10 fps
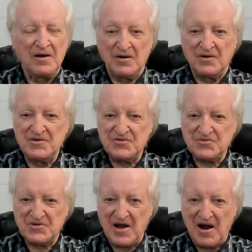and this
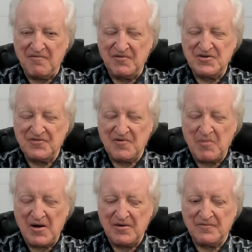was an average of
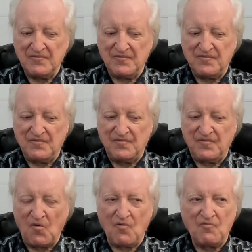about
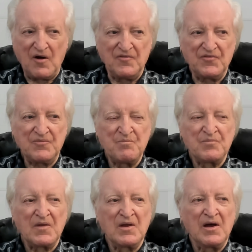four runs,
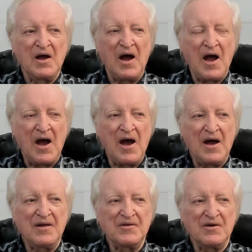
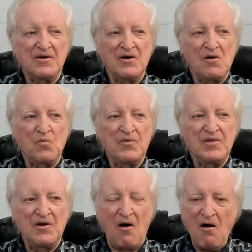and with
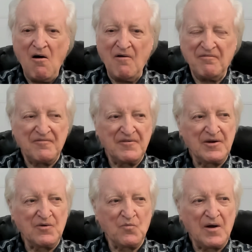it off
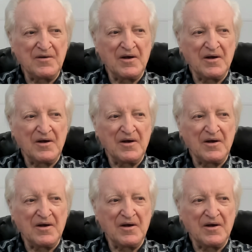it went